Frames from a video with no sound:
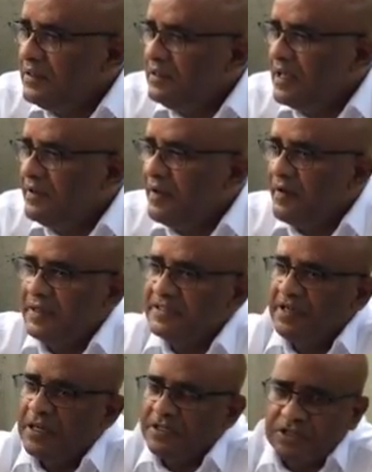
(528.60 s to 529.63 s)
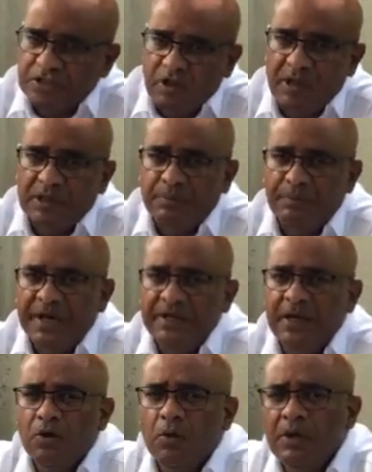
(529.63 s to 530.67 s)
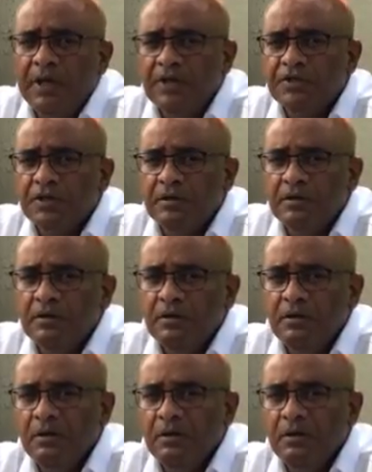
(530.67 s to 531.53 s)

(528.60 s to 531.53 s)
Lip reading: that there is an assault by the coalition